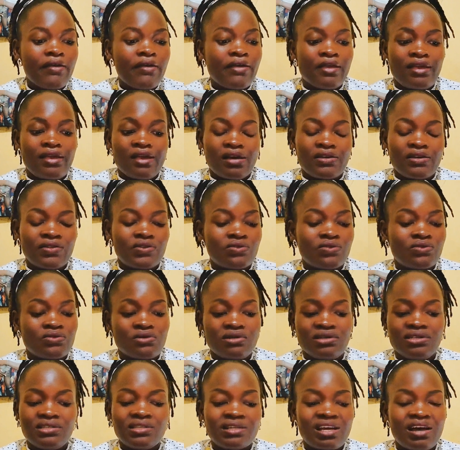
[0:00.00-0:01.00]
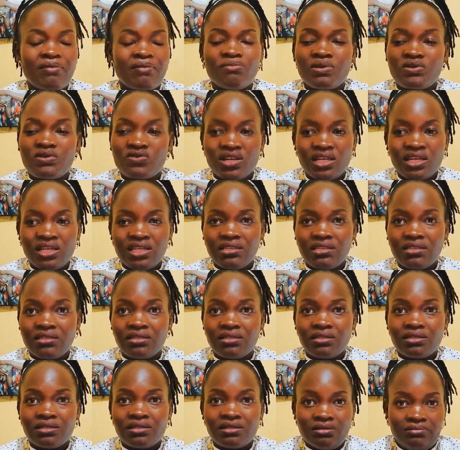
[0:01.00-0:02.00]
Yeah, so it can be really
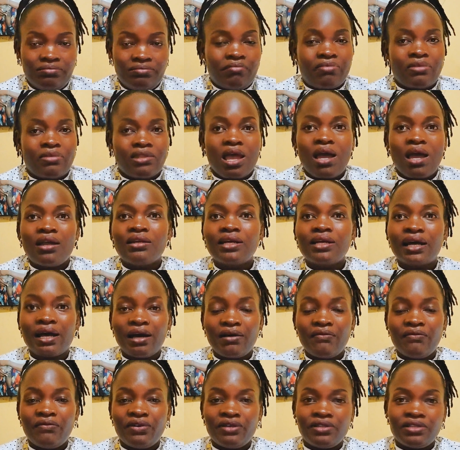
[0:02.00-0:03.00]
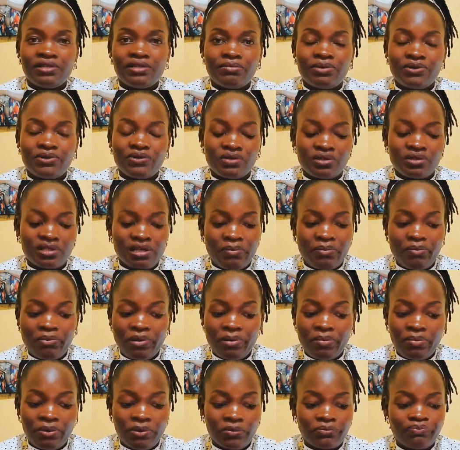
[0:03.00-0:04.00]
uncomfortable to some
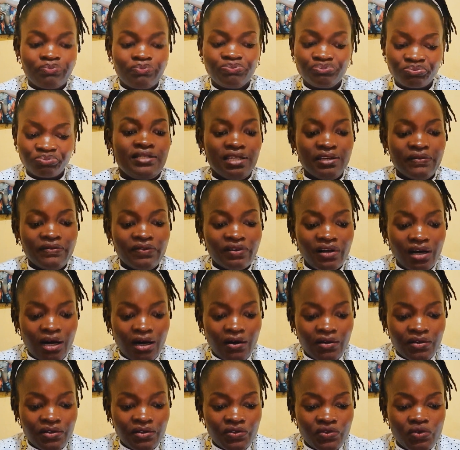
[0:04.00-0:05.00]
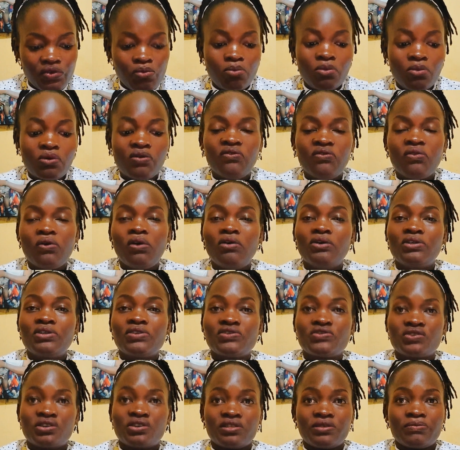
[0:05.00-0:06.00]
people. Difficult to move or
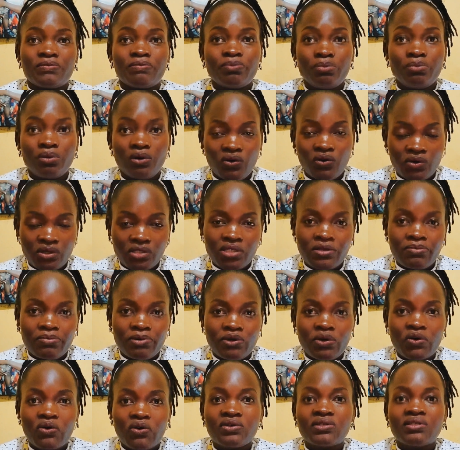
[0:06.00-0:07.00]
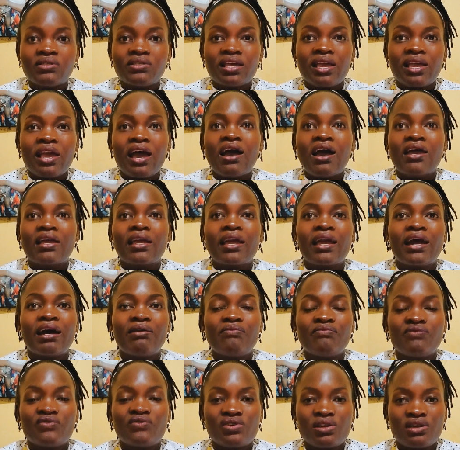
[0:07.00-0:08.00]
transport because they
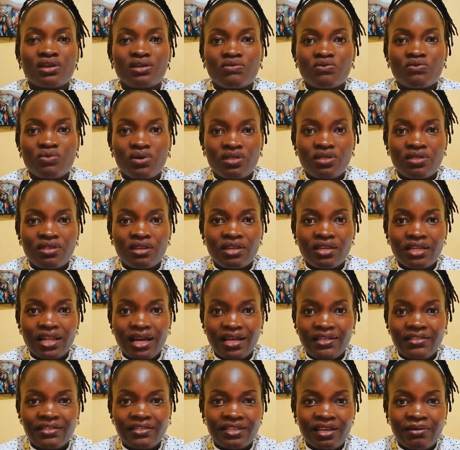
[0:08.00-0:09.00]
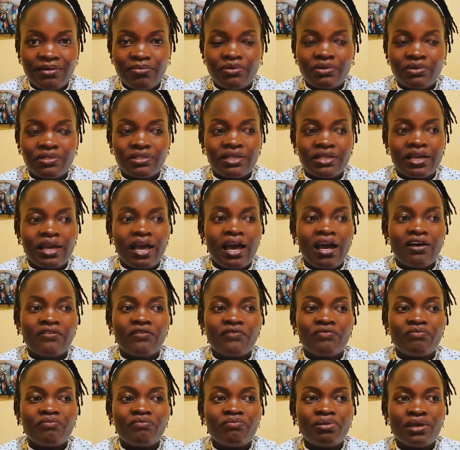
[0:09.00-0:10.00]
come with large tables, they have
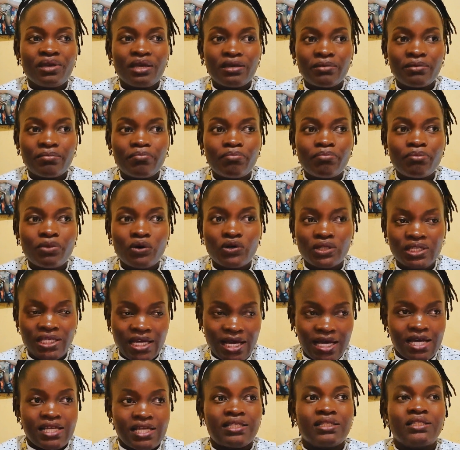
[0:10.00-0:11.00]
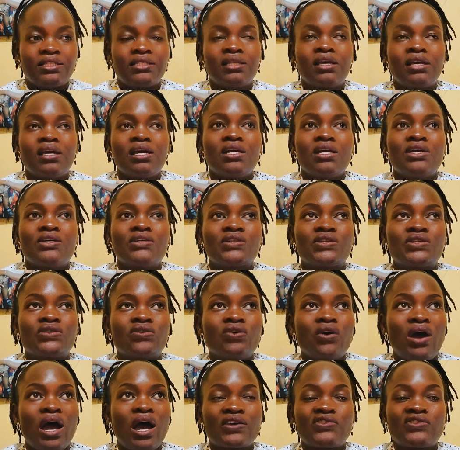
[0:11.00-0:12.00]
big motors.
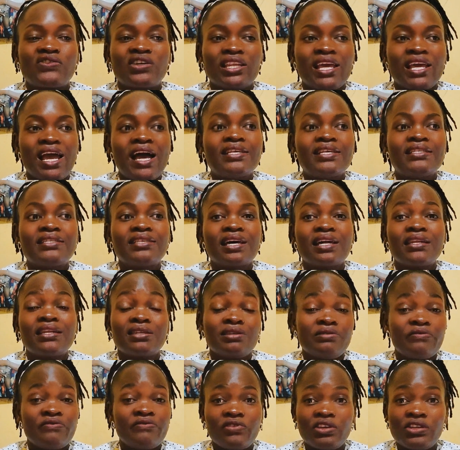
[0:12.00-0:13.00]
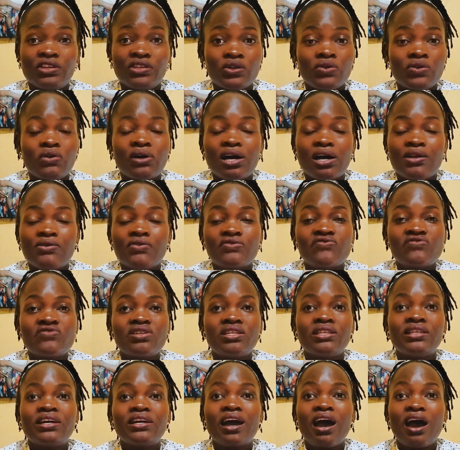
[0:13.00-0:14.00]
So actually, as an individual, you cannot
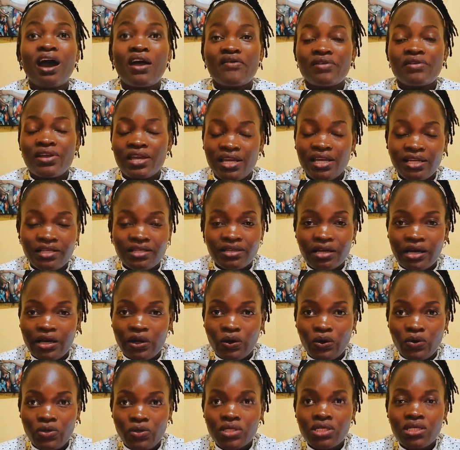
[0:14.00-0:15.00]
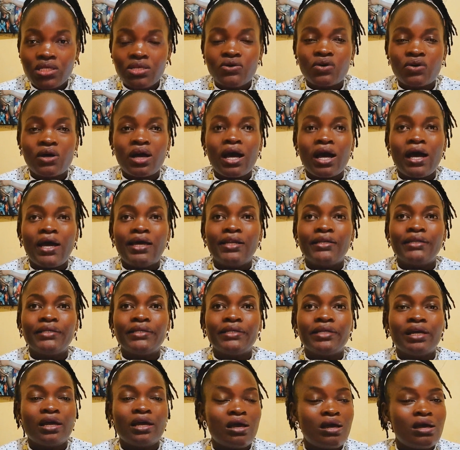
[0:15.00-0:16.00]
really carry it alone. You
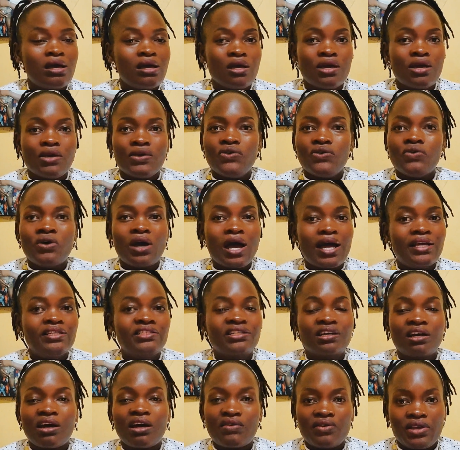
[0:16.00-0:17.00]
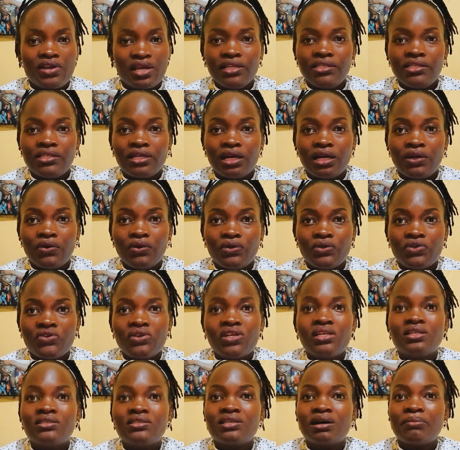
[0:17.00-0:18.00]
can't carry it alone. You
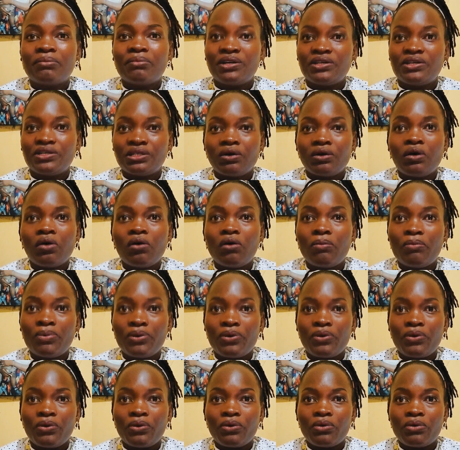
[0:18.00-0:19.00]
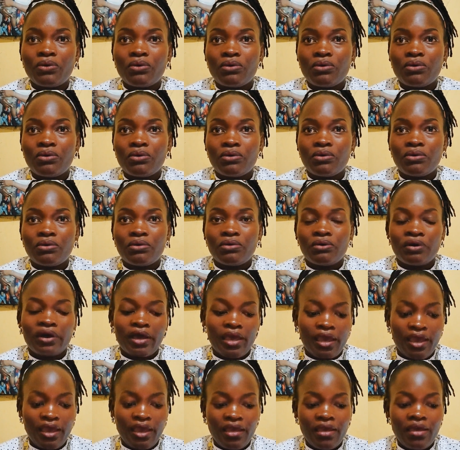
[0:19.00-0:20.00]
need someone to help you.
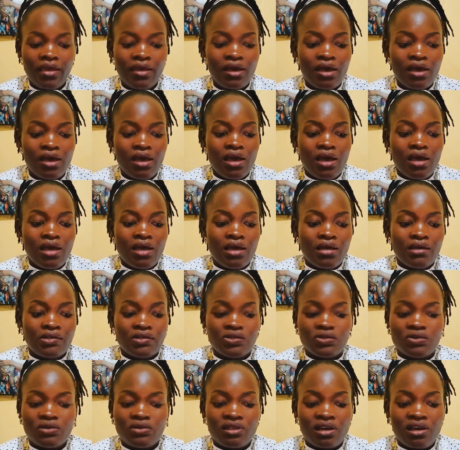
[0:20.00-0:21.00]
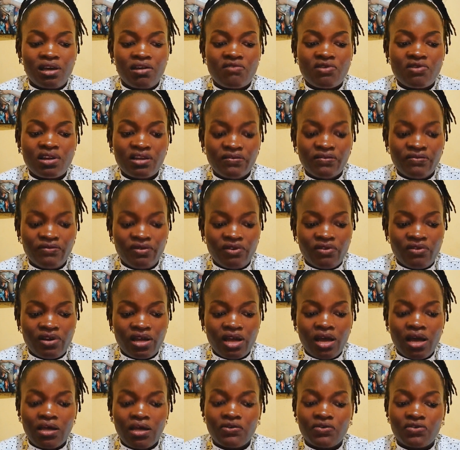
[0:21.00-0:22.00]
Okay, so they're really very
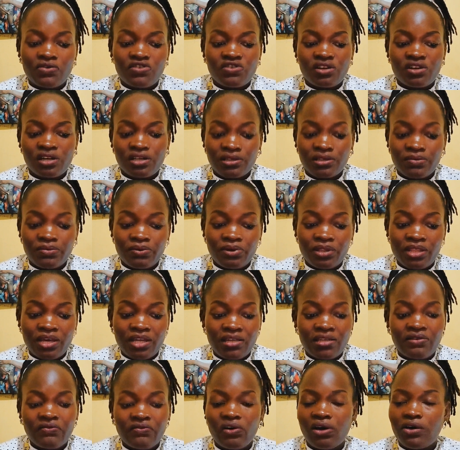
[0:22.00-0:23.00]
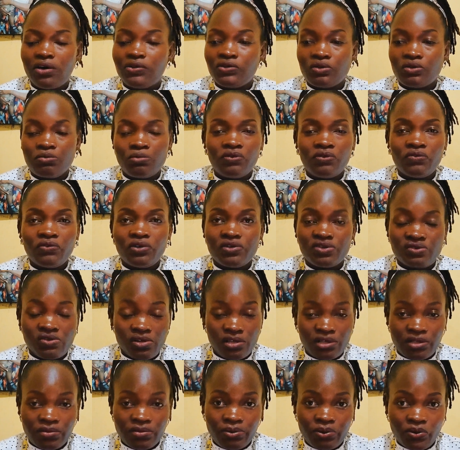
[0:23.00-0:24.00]
hard to transport. They're difficult to move or
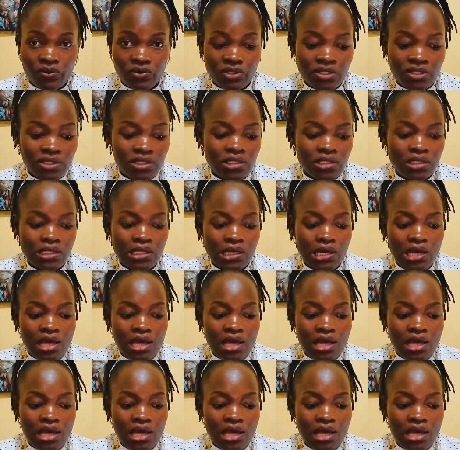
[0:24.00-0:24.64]
transport.